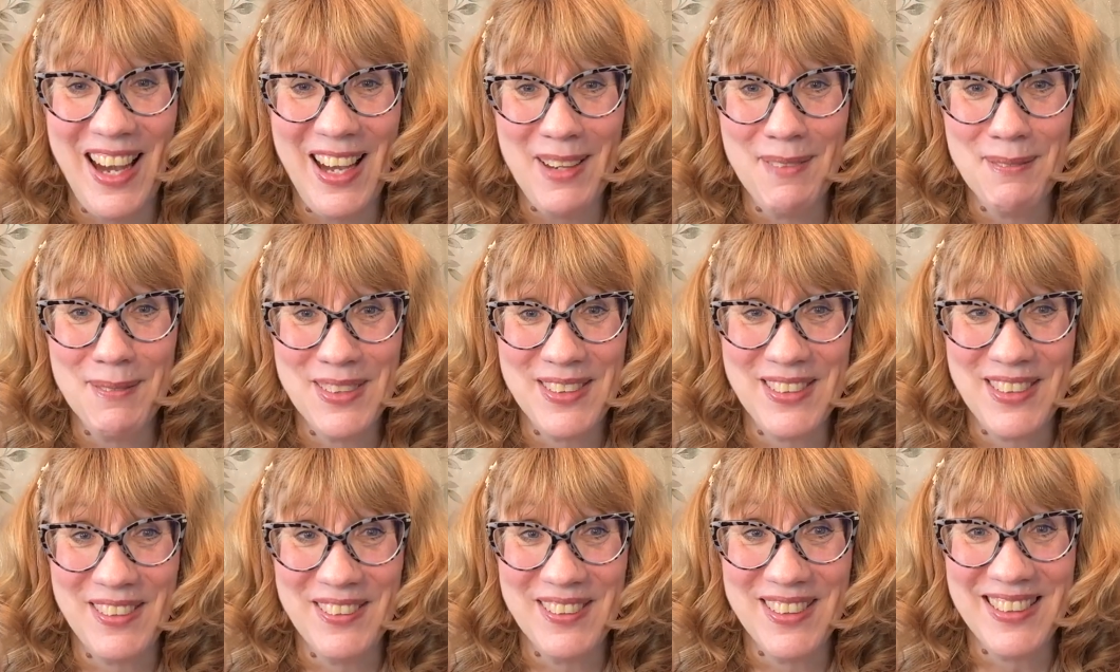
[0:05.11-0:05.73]
I'm
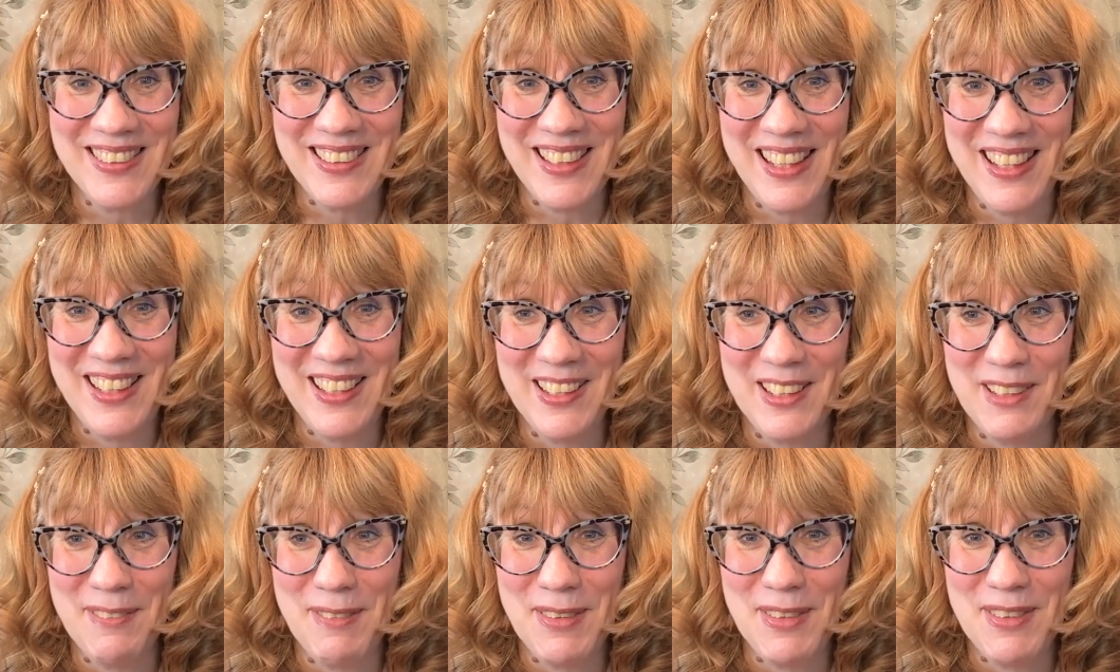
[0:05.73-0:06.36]
so
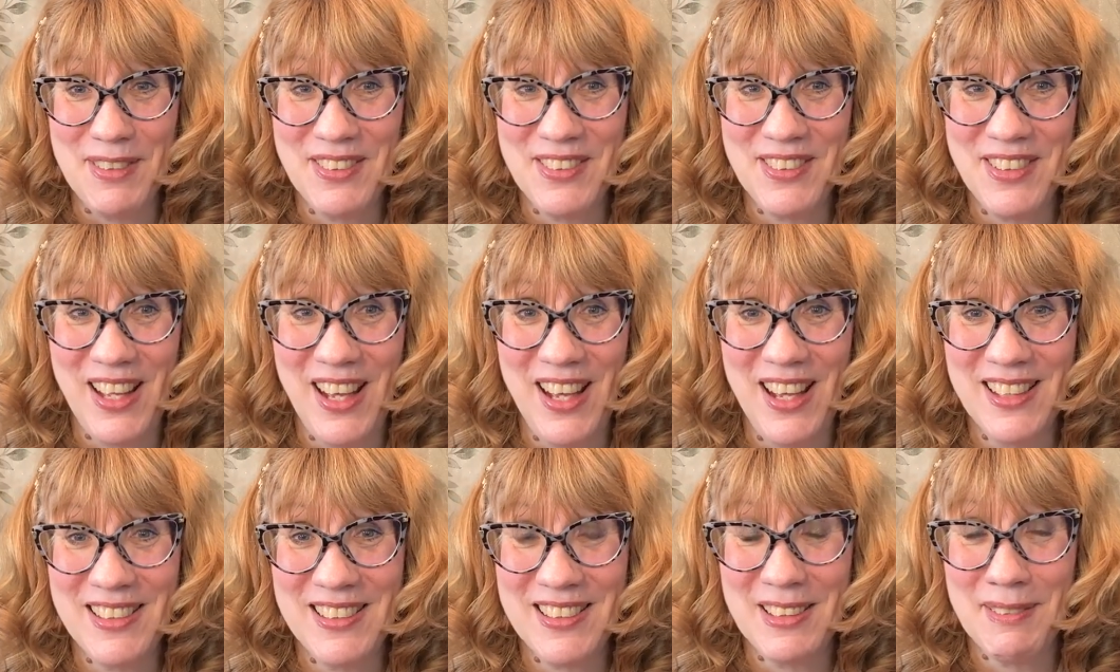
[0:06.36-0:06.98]
excited. If you
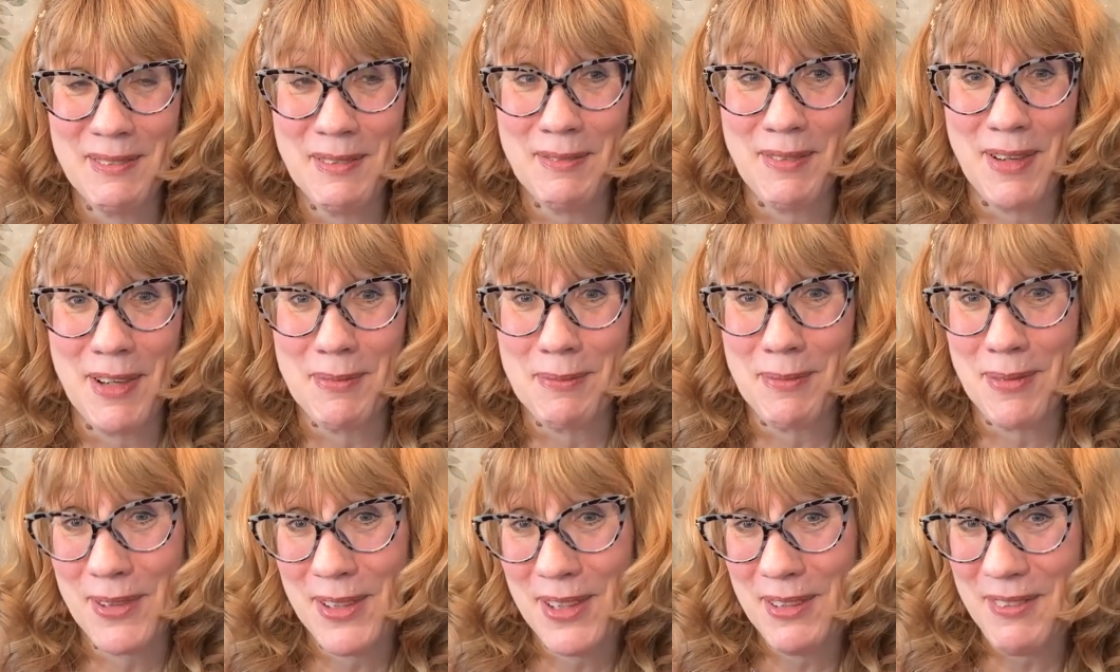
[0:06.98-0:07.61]
saw some of
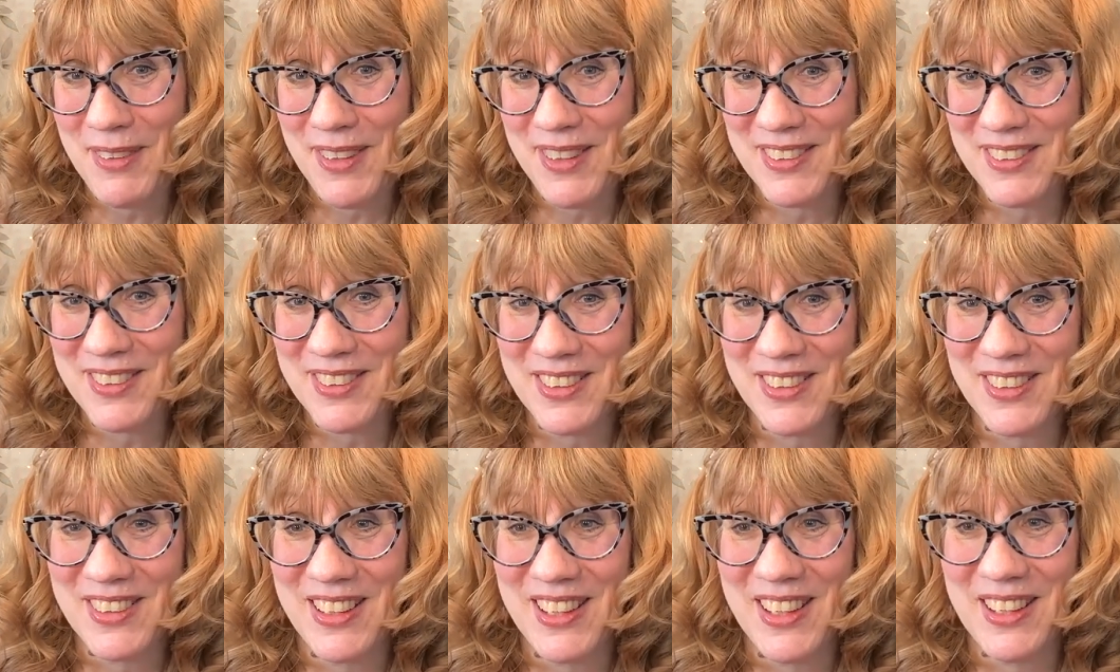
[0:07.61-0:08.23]
our previous
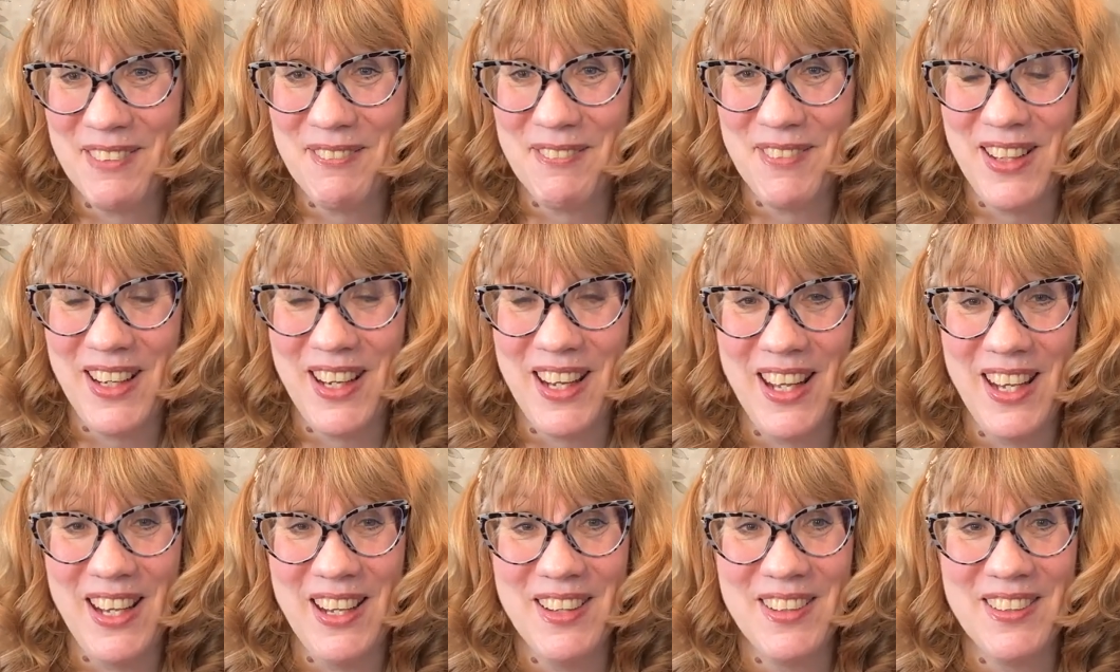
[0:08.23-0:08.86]
cooking
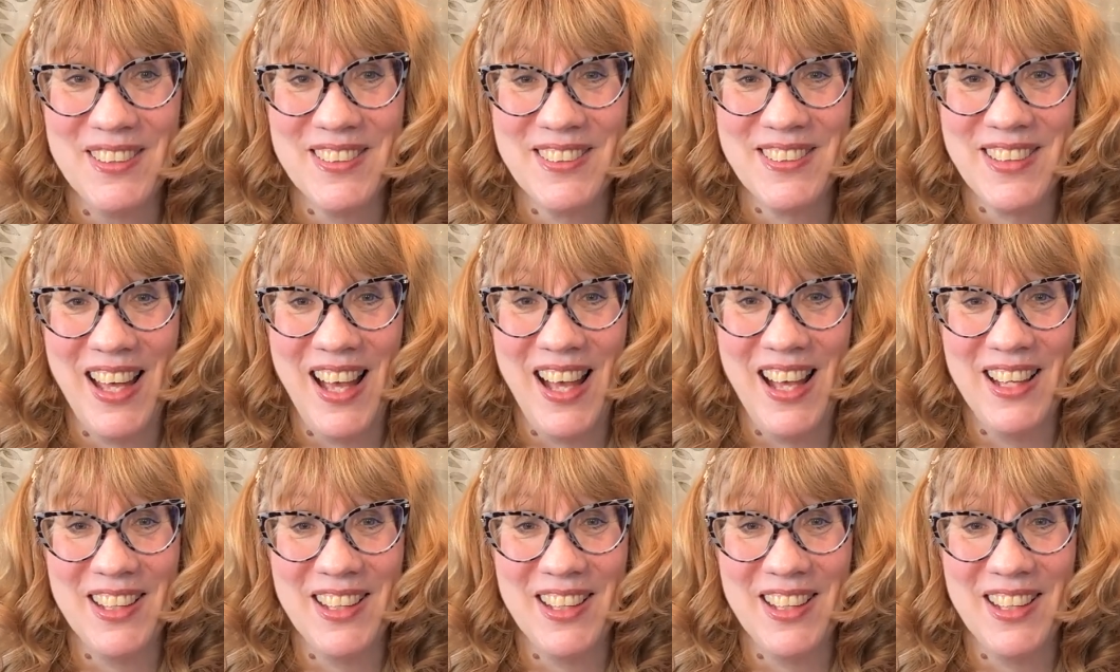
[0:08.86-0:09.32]
videos,